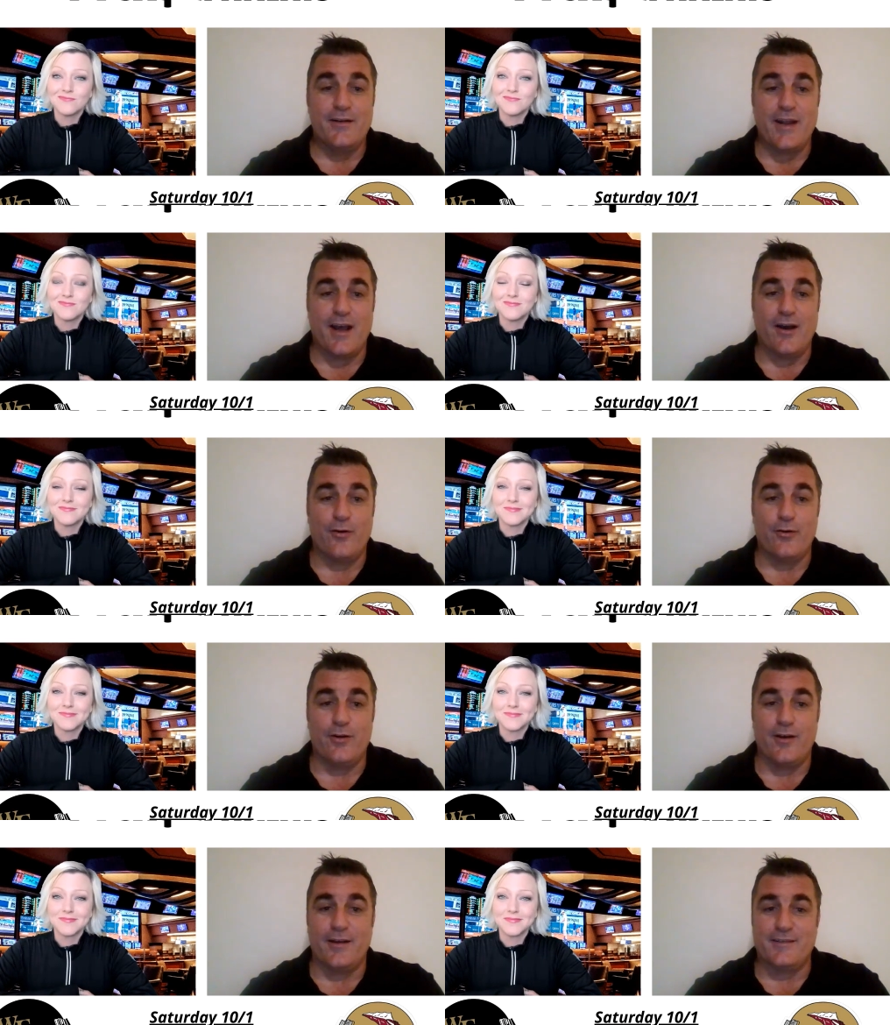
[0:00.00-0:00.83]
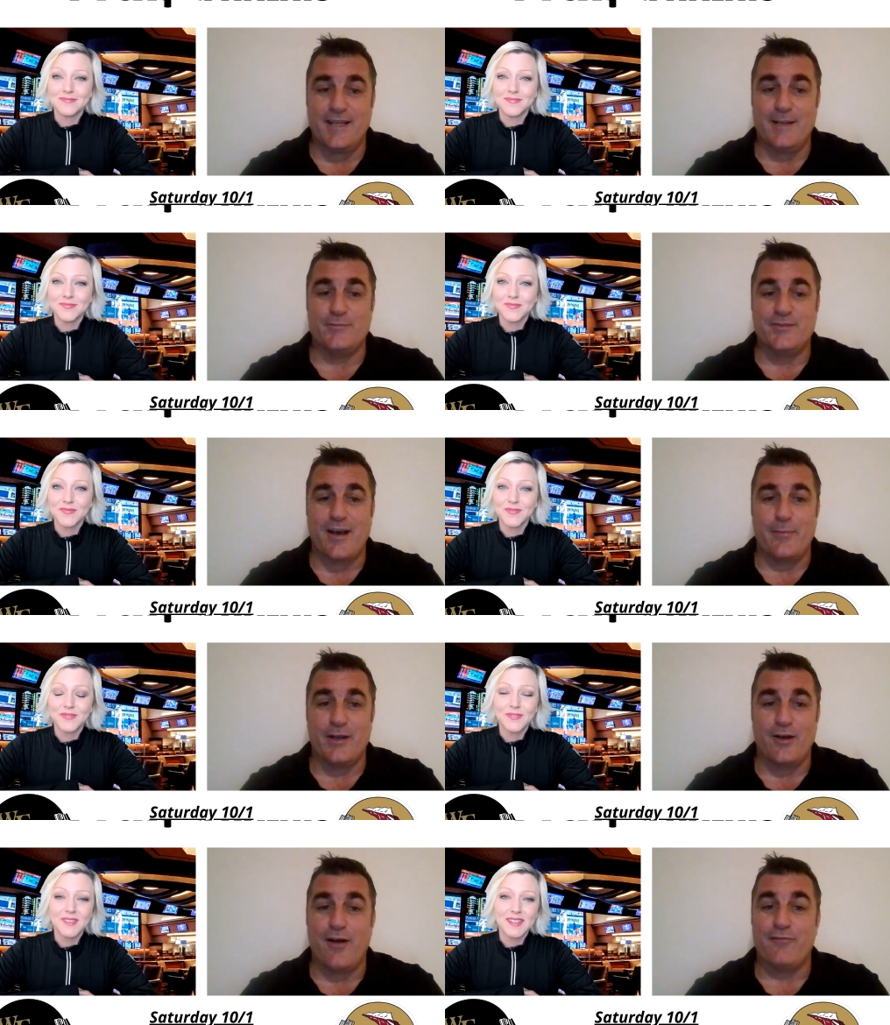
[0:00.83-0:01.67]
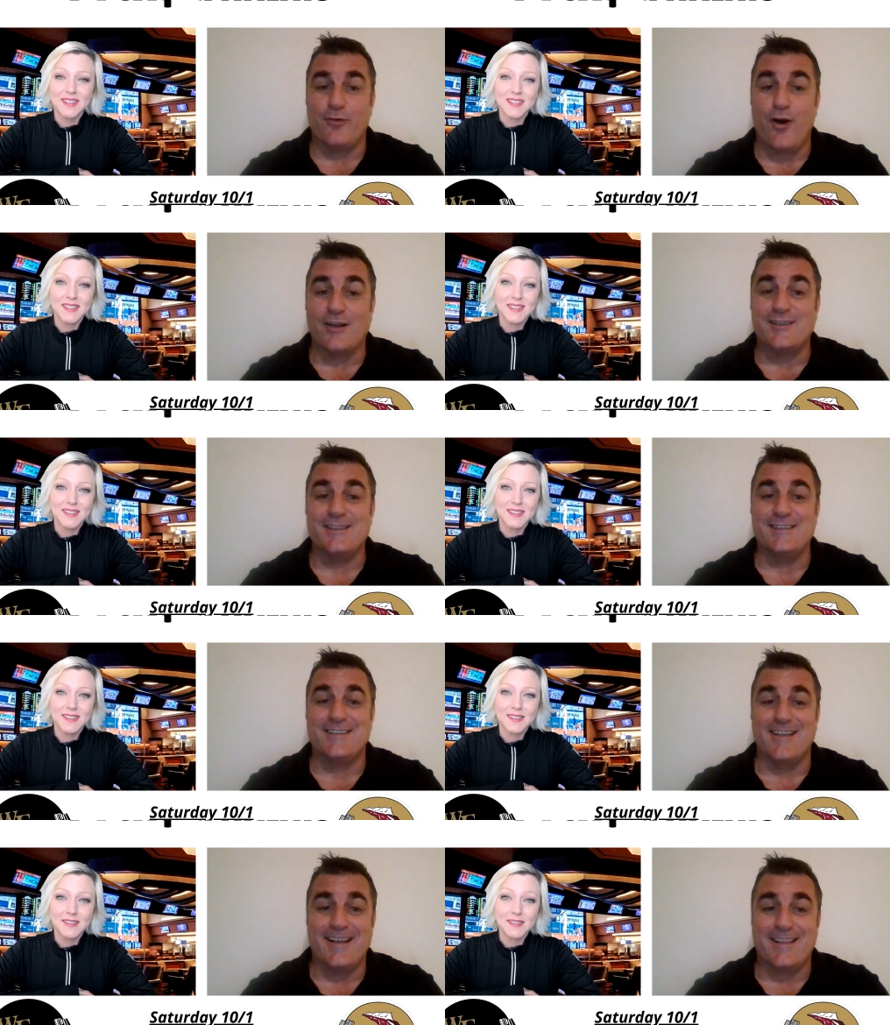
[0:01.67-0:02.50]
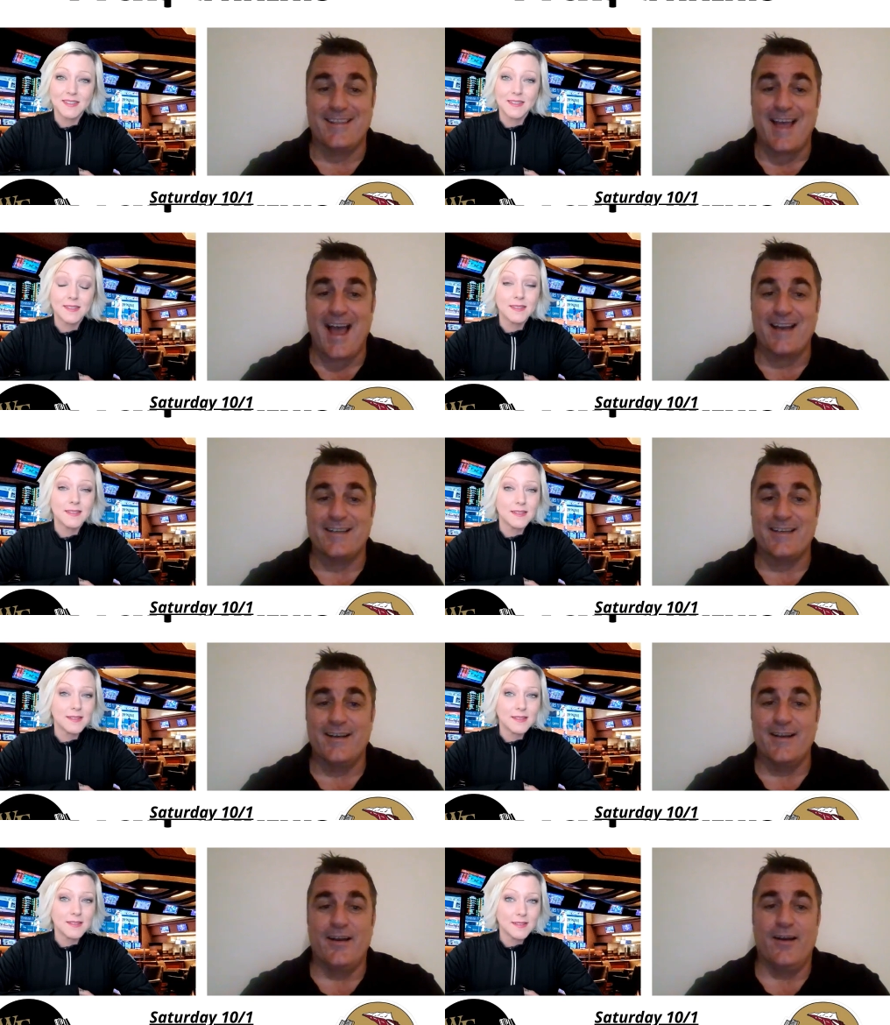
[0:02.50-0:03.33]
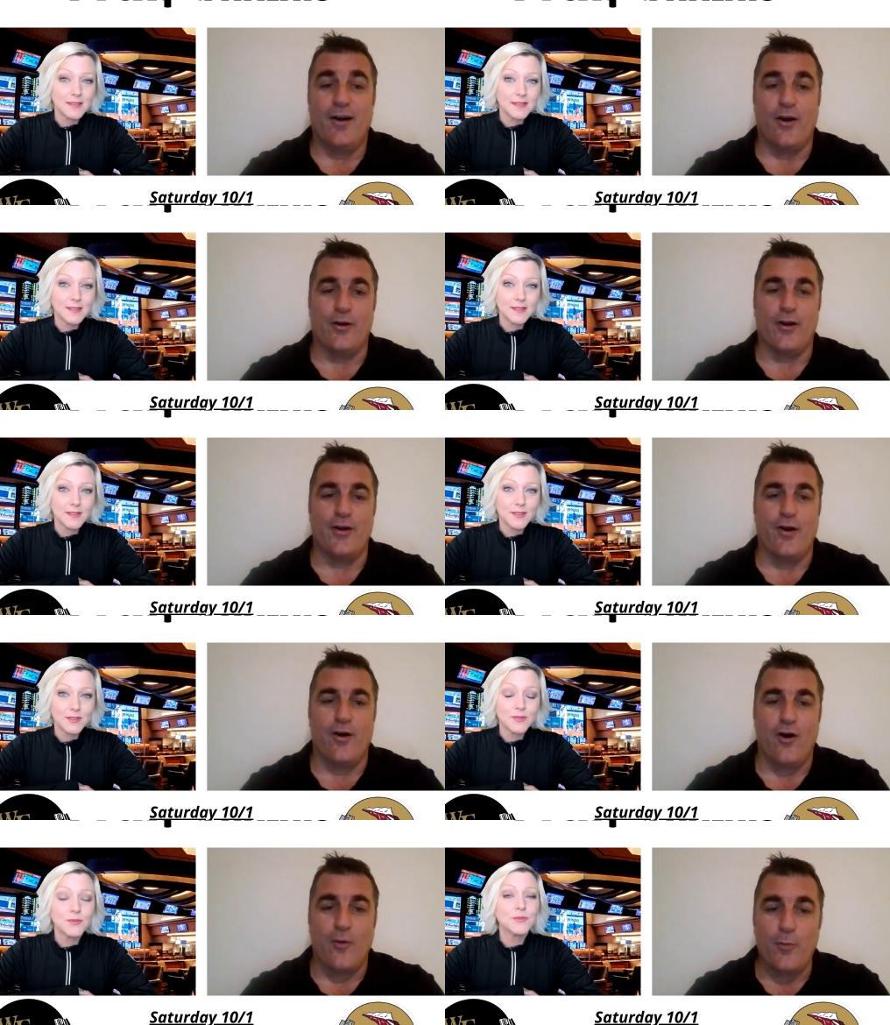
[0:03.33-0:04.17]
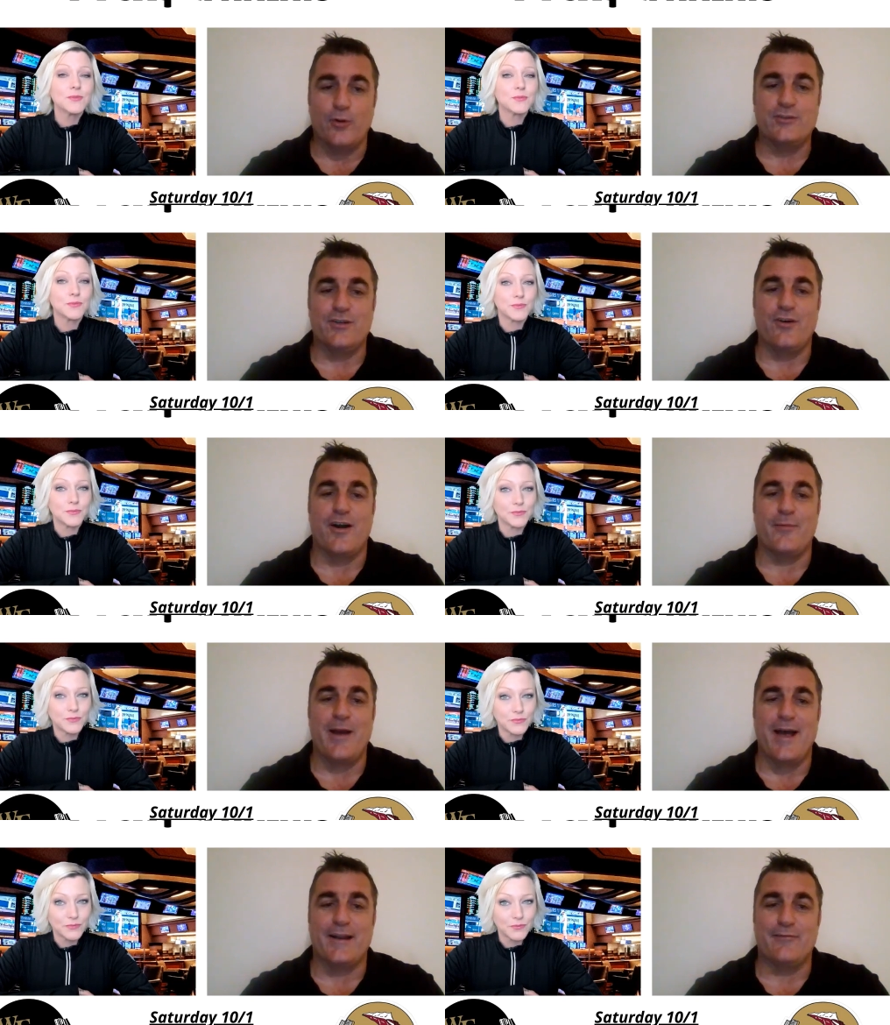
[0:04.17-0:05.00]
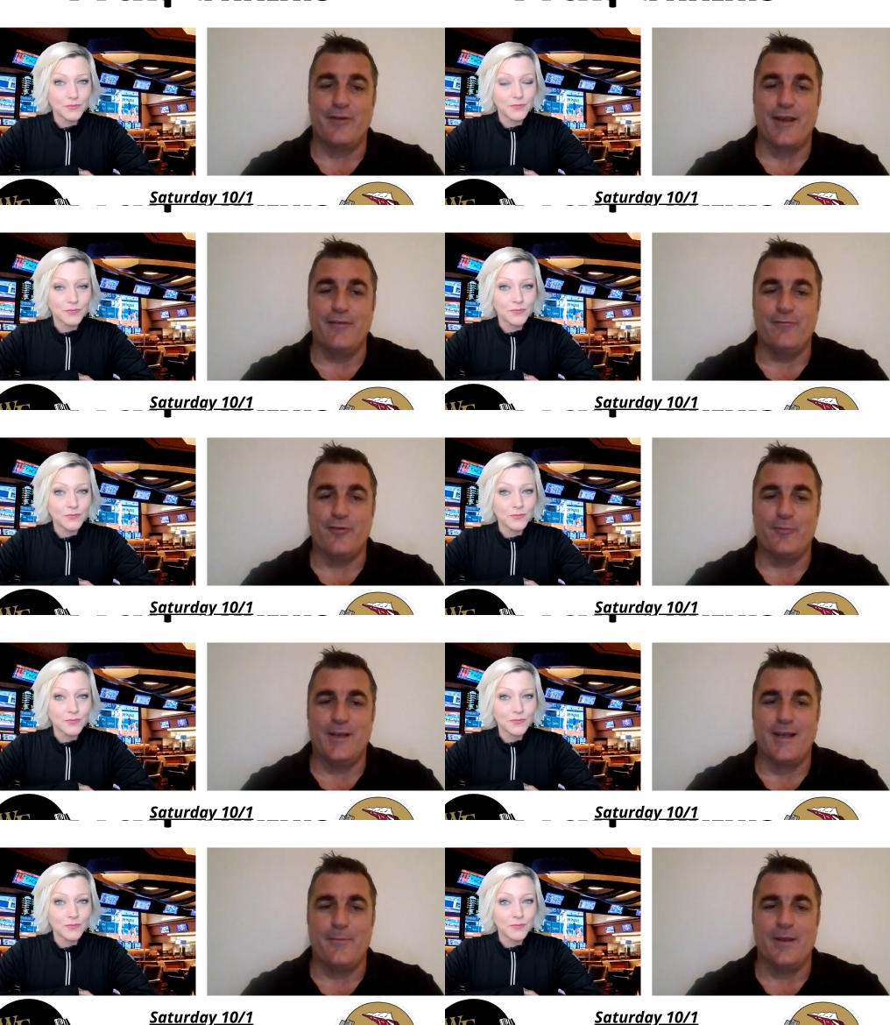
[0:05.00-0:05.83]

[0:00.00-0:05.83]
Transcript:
Speaker 1: Now, teams coming off losses like that are almost an automatic fade for me.